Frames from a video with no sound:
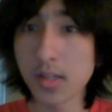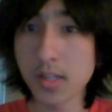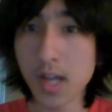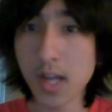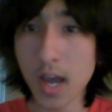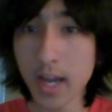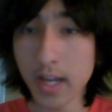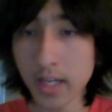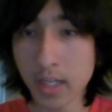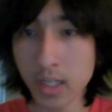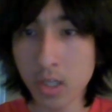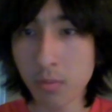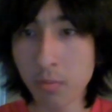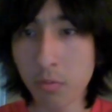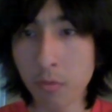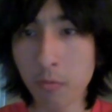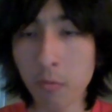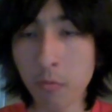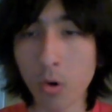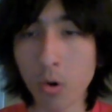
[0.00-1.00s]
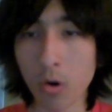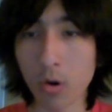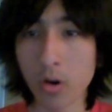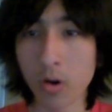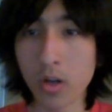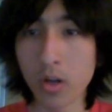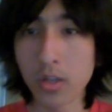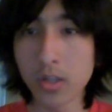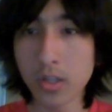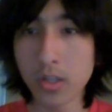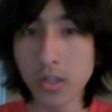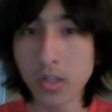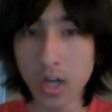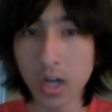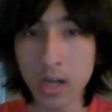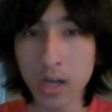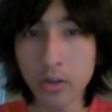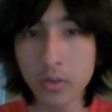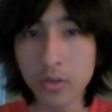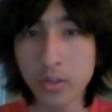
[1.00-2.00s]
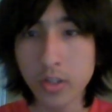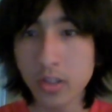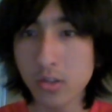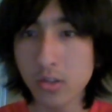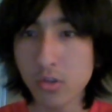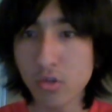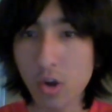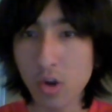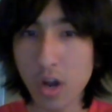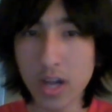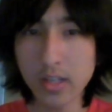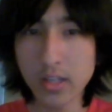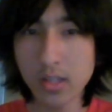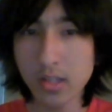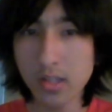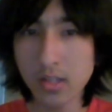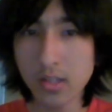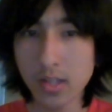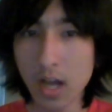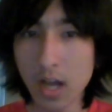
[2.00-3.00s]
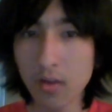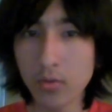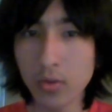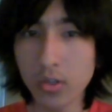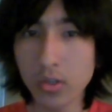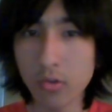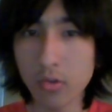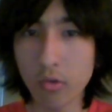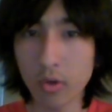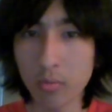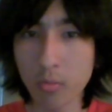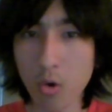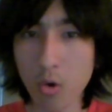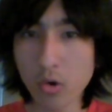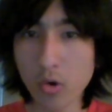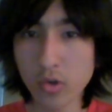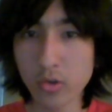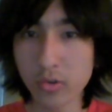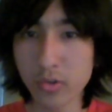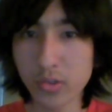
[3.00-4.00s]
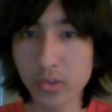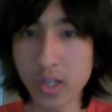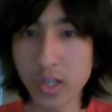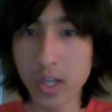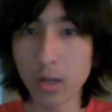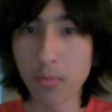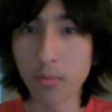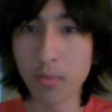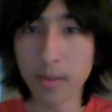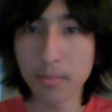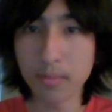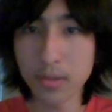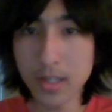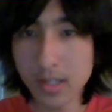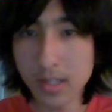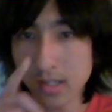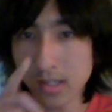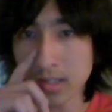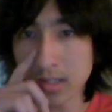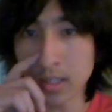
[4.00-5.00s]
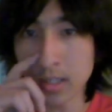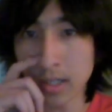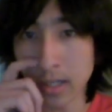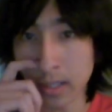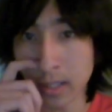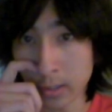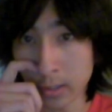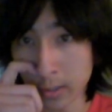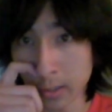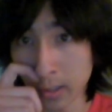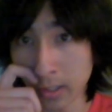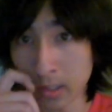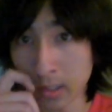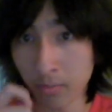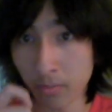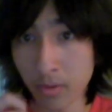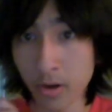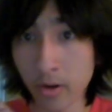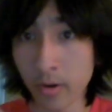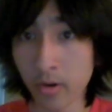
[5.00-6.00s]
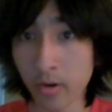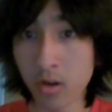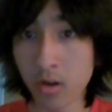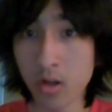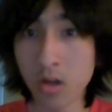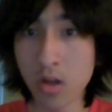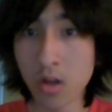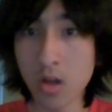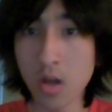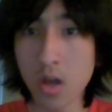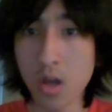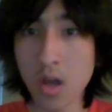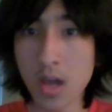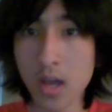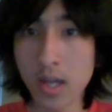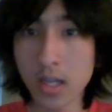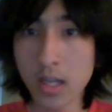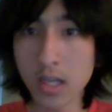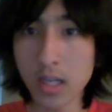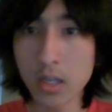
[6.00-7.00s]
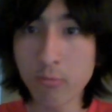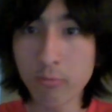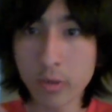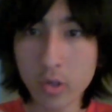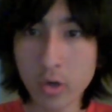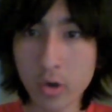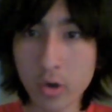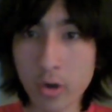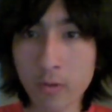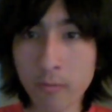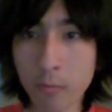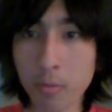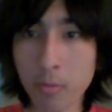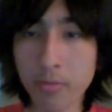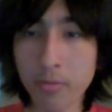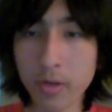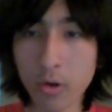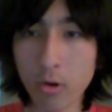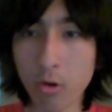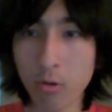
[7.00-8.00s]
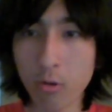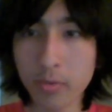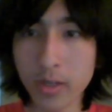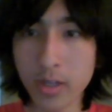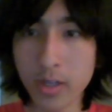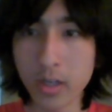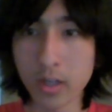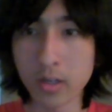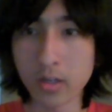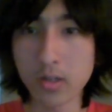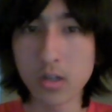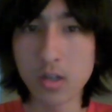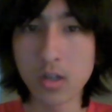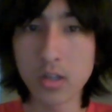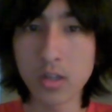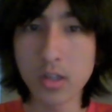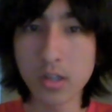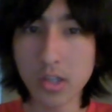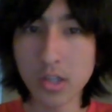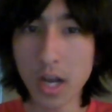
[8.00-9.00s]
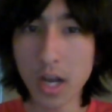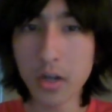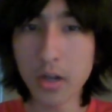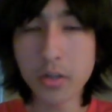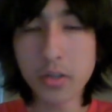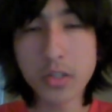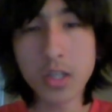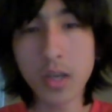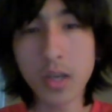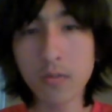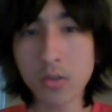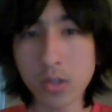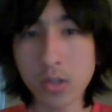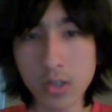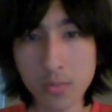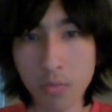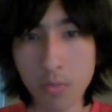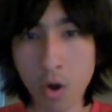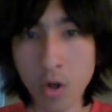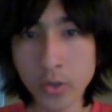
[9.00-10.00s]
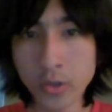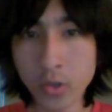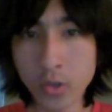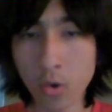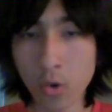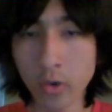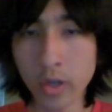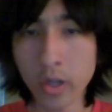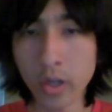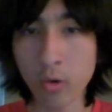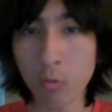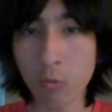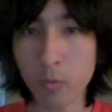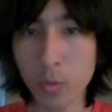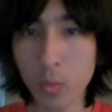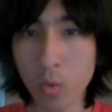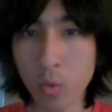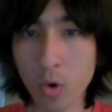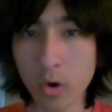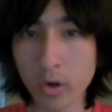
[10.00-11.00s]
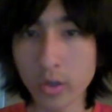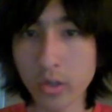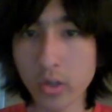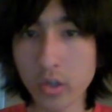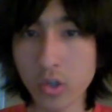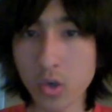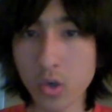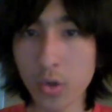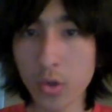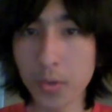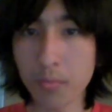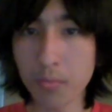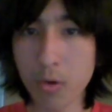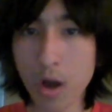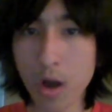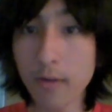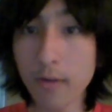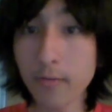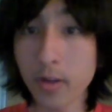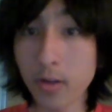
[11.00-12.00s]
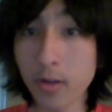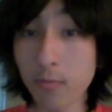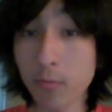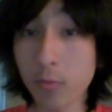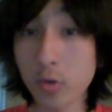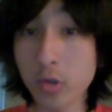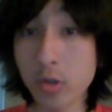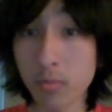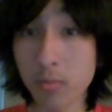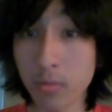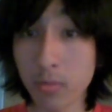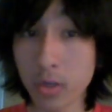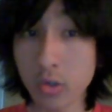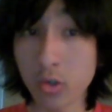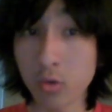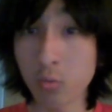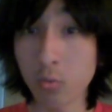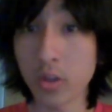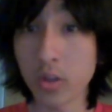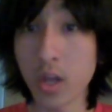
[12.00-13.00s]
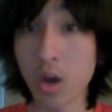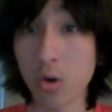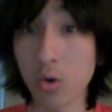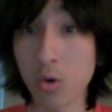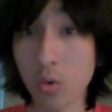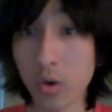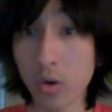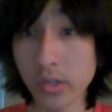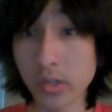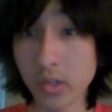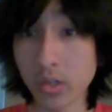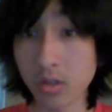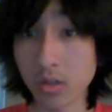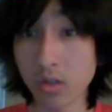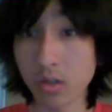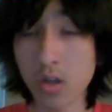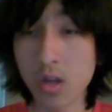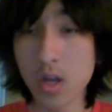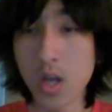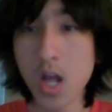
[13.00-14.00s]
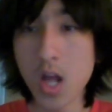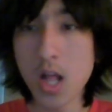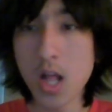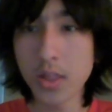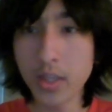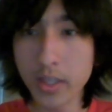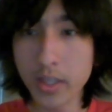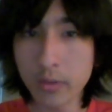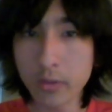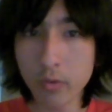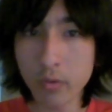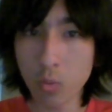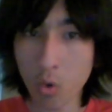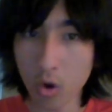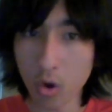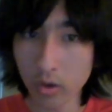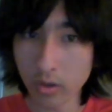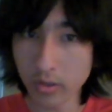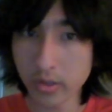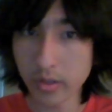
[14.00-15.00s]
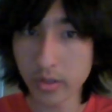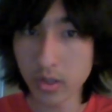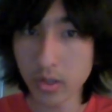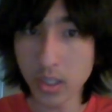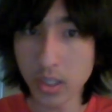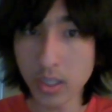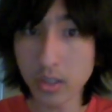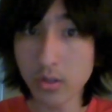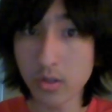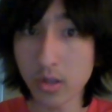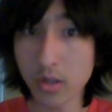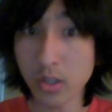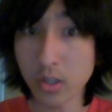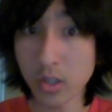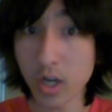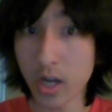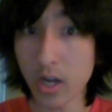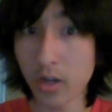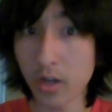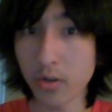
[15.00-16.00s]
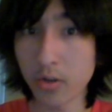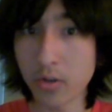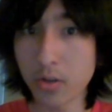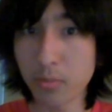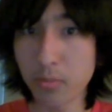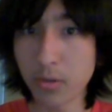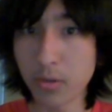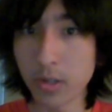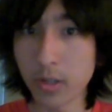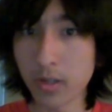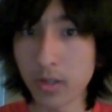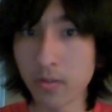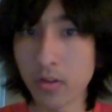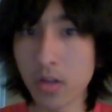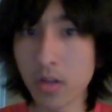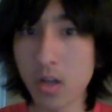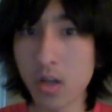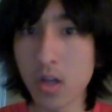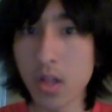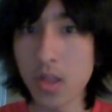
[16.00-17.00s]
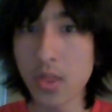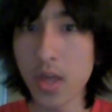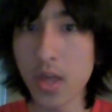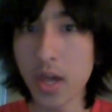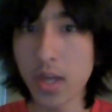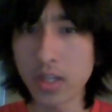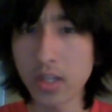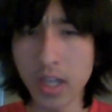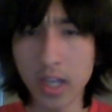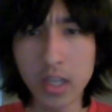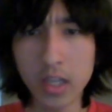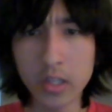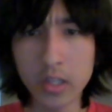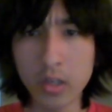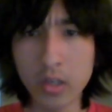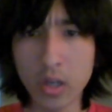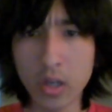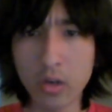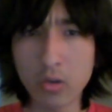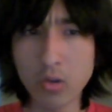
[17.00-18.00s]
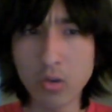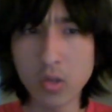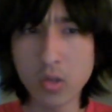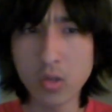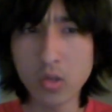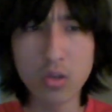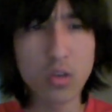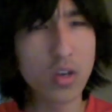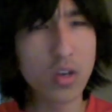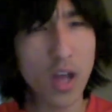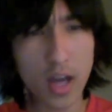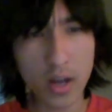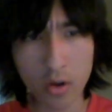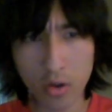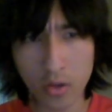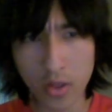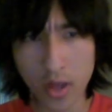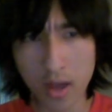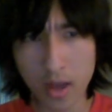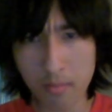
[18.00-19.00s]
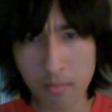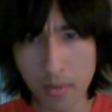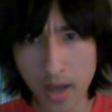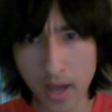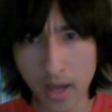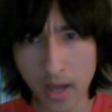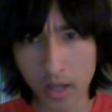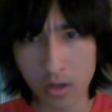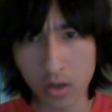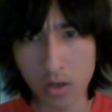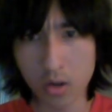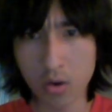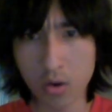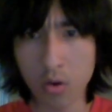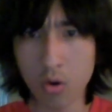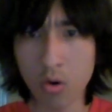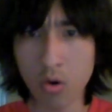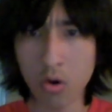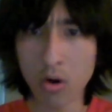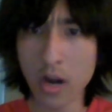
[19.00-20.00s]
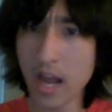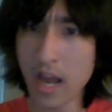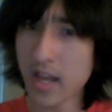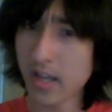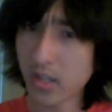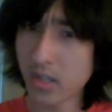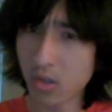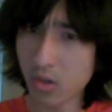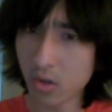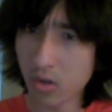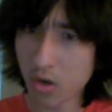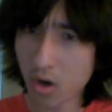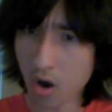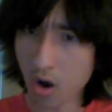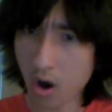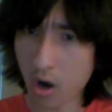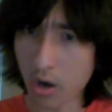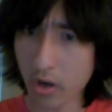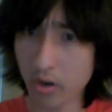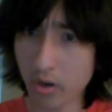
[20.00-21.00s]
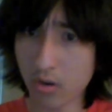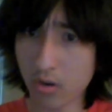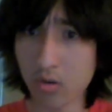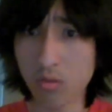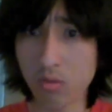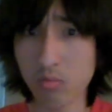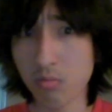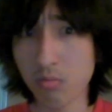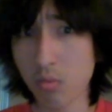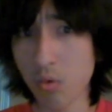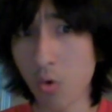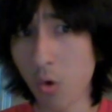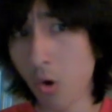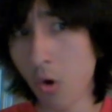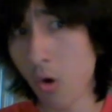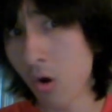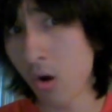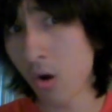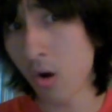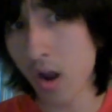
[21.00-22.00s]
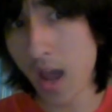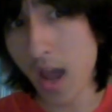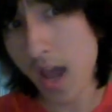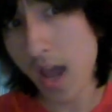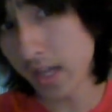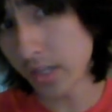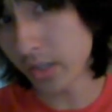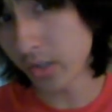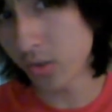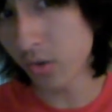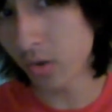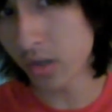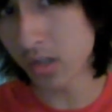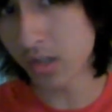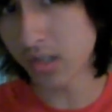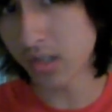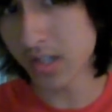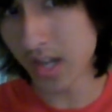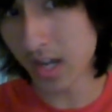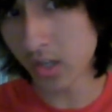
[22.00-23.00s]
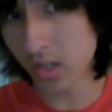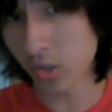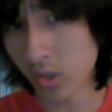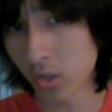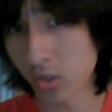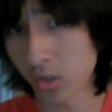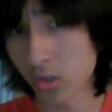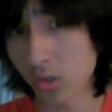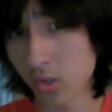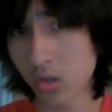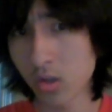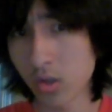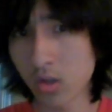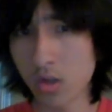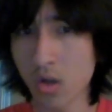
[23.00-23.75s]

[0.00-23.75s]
Tying into before, the child tries to salvage their emotional state by pleasing the alienating parent. In return for pure obedience, the child is given a small token or reward to show the profit for submission without question. These rewards lead to the child to believe that the alienator is not all that bad, or has a good heart, or has good intentions.